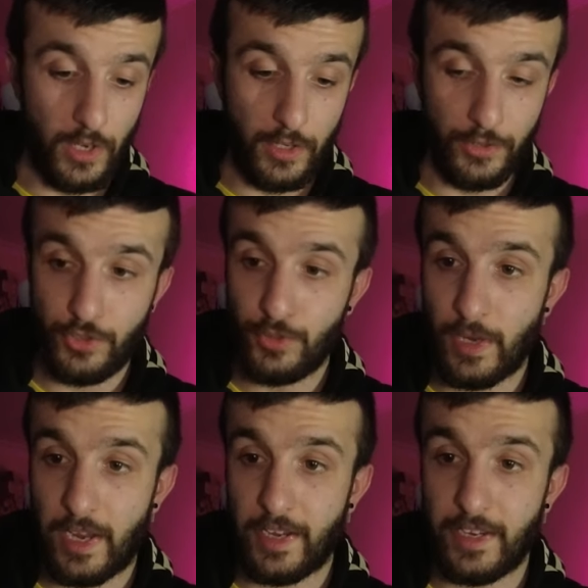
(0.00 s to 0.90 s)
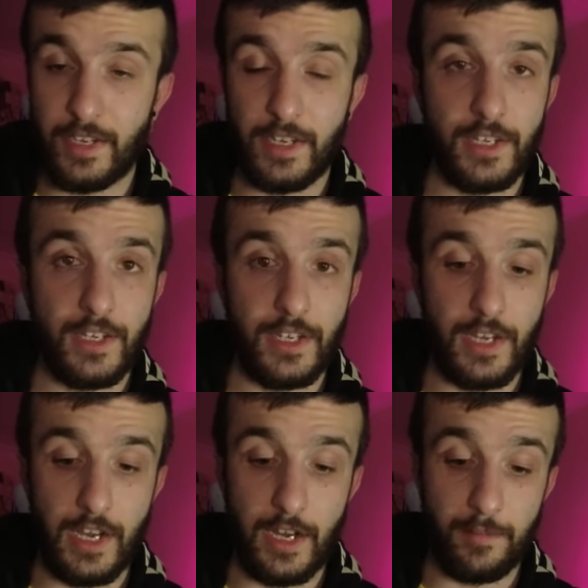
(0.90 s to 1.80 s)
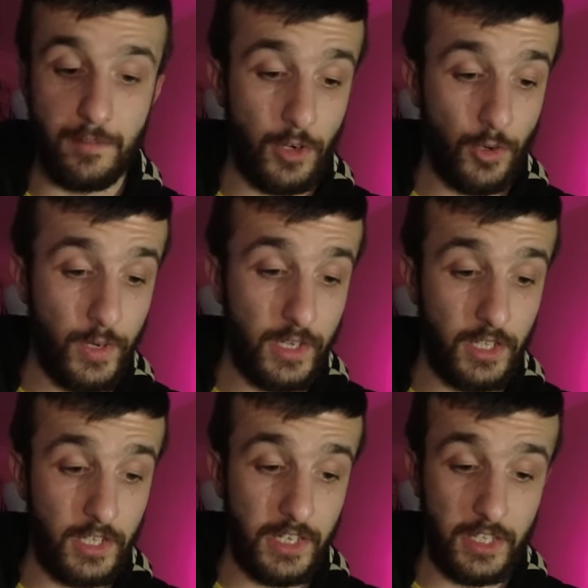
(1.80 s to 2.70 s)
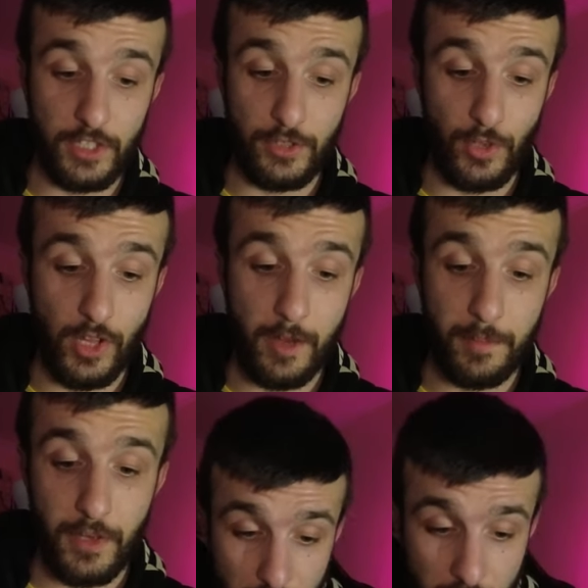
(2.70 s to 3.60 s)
I'll do a I'll quickly connect this all up.